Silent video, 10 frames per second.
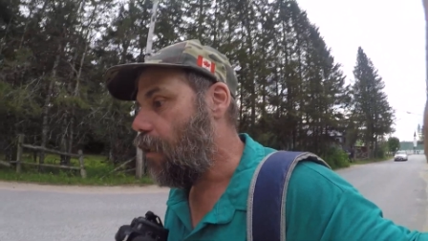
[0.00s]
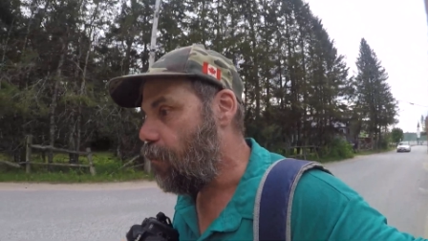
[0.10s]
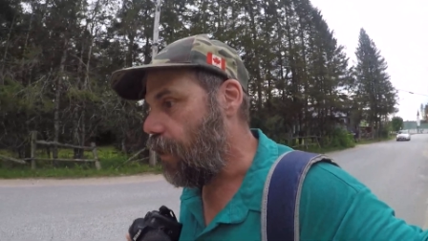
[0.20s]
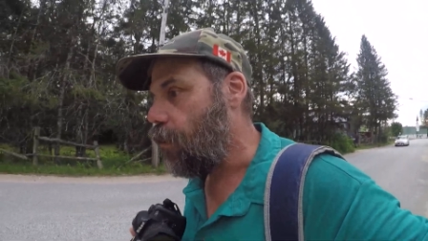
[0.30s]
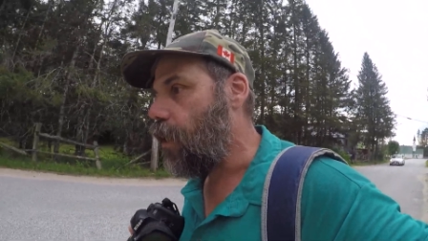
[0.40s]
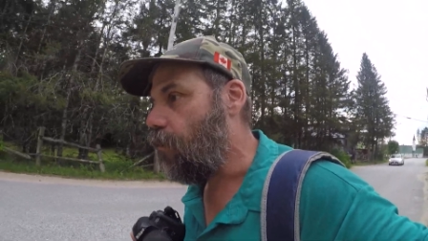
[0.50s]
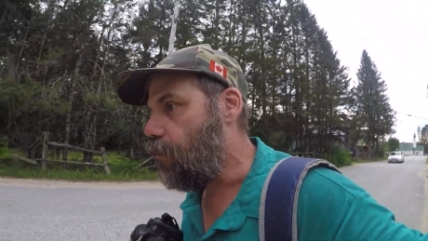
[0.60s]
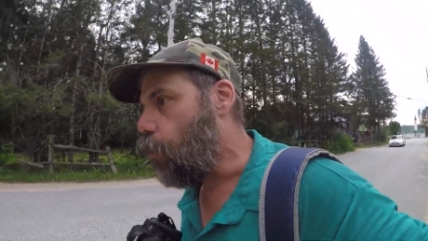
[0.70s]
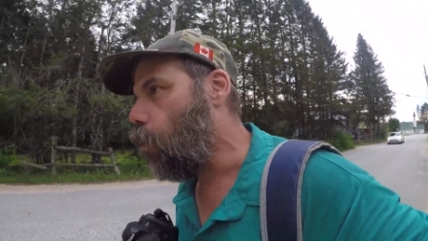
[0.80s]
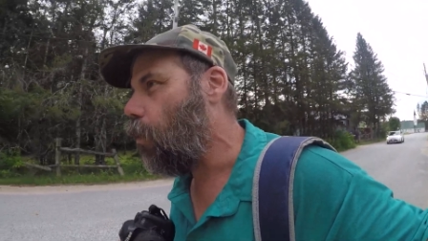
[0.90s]
another video
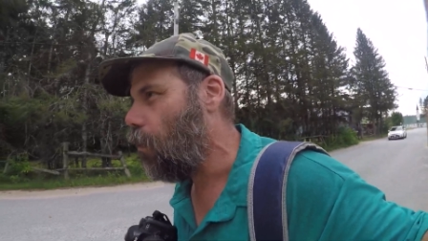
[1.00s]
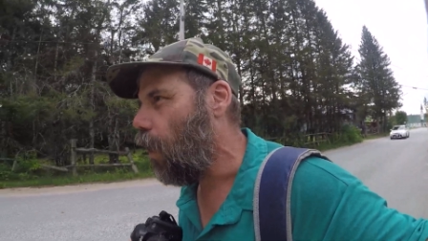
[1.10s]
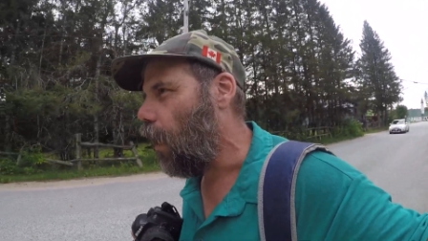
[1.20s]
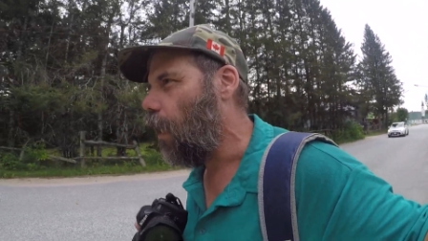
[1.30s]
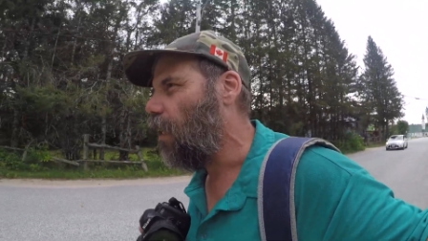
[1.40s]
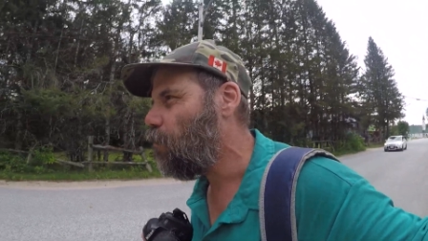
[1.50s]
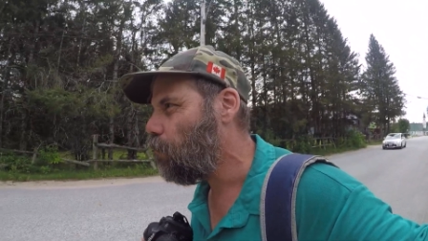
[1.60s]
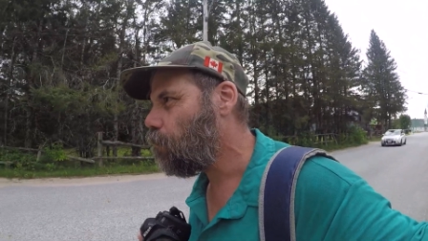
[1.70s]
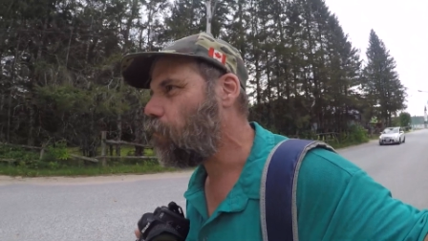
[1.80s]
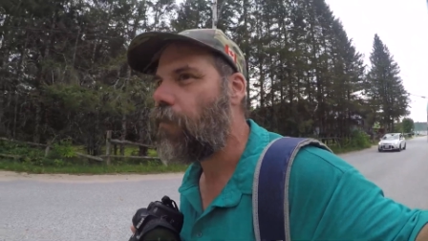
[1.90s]
done for uh,
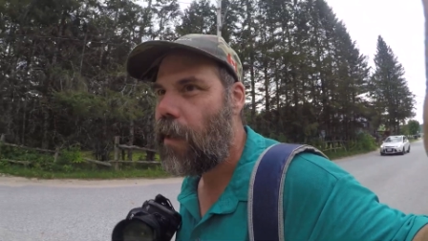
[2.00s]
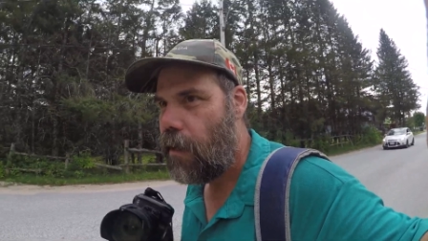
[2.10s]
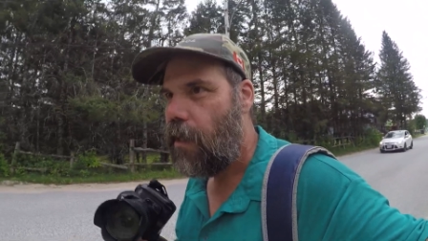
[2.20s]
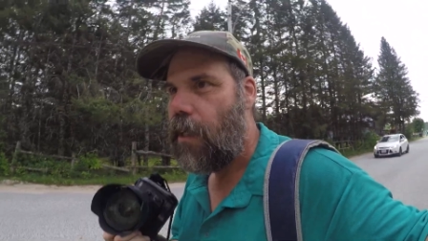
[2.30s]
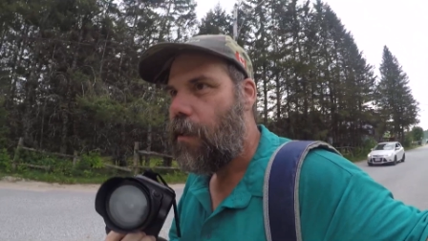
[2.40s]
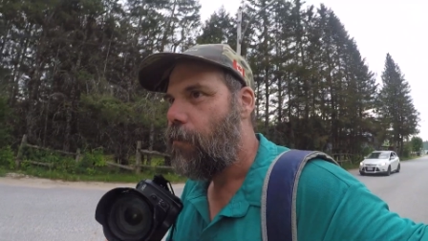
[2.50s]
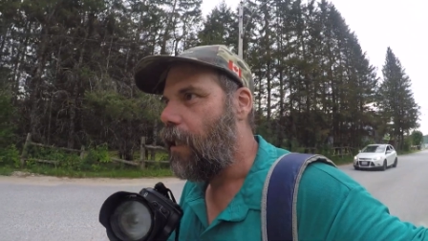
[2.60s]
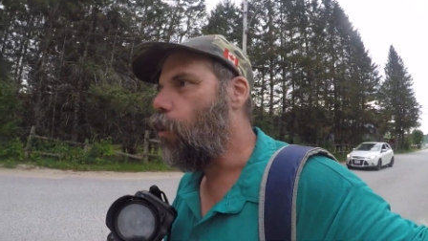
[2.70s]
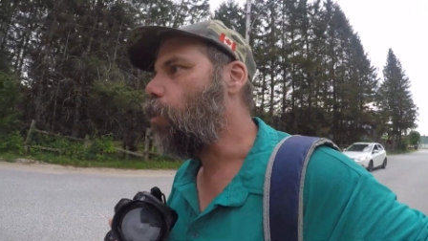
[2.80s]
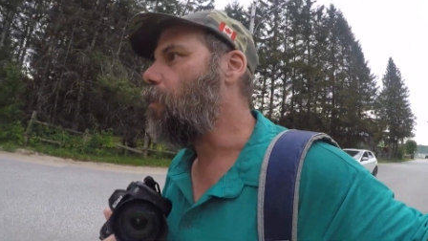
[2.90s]

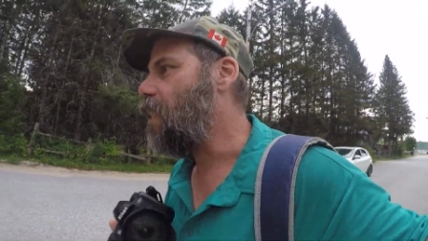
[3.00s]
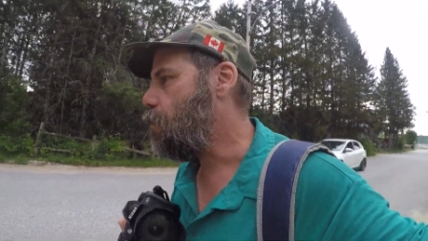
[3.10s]
my local